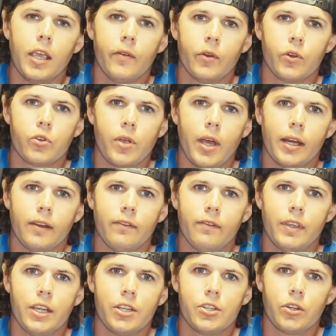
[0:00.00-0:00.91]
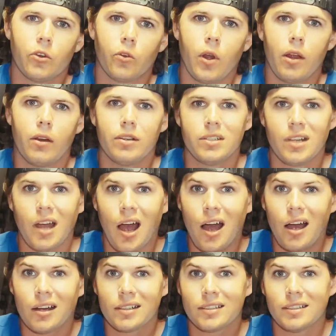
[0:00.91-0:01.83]
if you're trying to fish it around
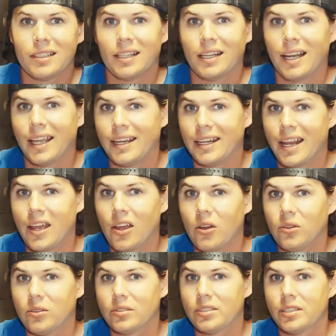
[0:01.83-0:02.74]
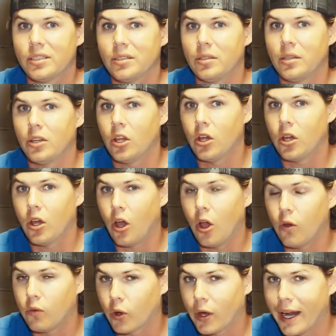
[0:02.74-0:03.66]
docks and laydowns and
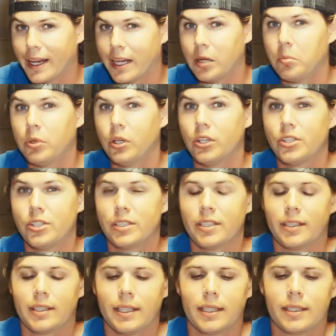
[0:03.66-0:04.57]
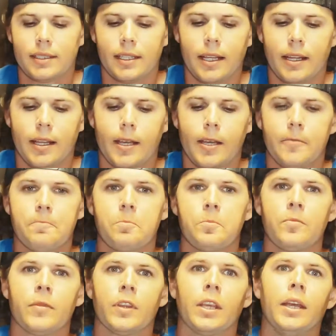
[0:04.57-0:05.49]
overhanging bushes and things like that.
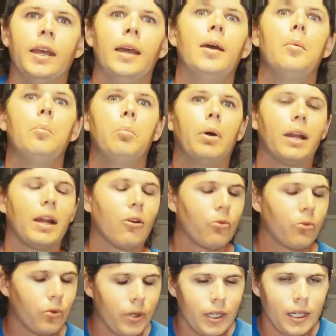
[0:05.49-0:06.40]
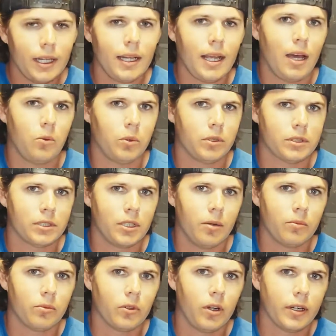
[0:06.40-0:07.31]
But I really liked what
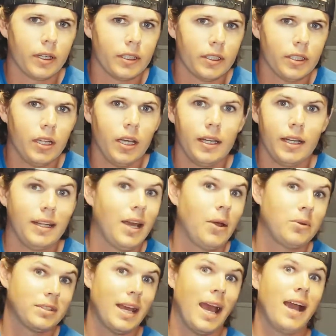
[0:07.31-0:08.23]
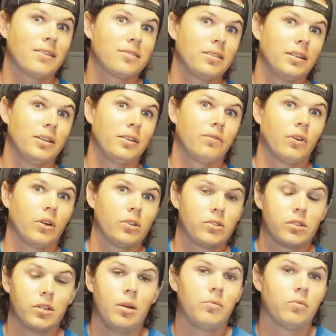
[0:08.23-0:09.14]
Scum Frog had done, and that was actually the
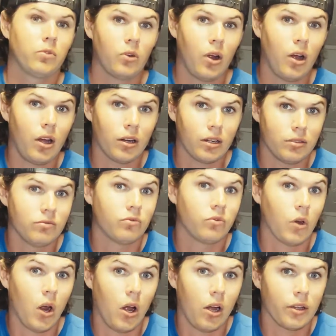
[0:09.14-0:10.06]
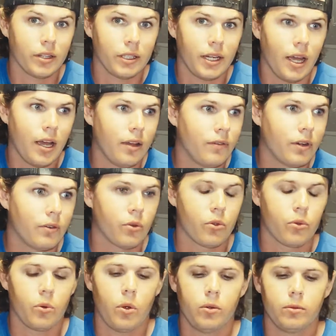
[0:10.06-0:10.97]
first Scum Frog that I've
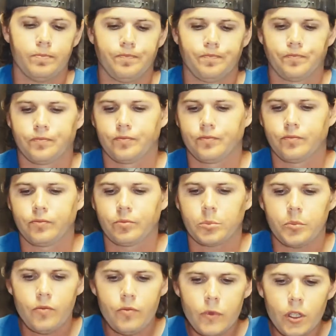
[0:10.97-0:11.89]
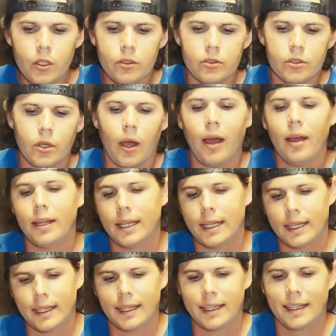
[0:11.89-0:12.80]
ever thrown. So I